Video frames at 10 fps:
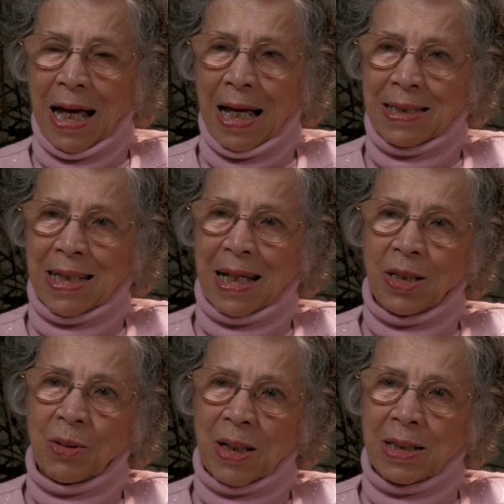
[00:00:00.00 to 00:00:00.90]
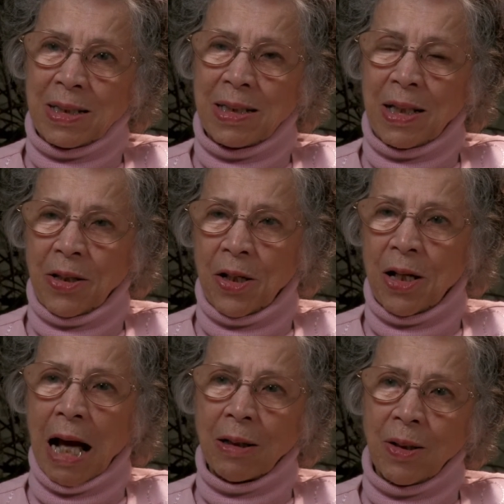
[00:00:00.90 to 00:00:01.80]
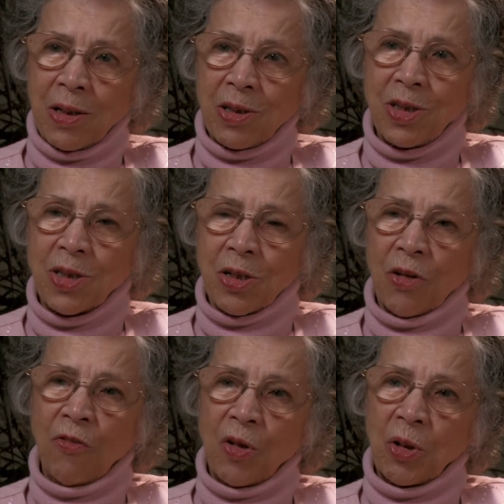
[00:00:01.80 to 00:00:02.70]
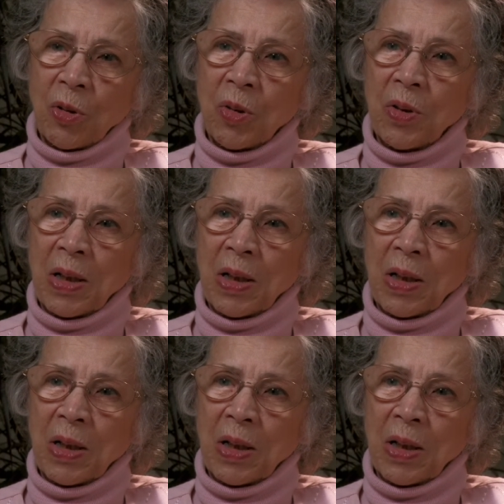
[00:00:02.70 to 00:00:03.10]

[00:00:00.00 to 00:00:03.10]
and said to us, they're not going to serve you.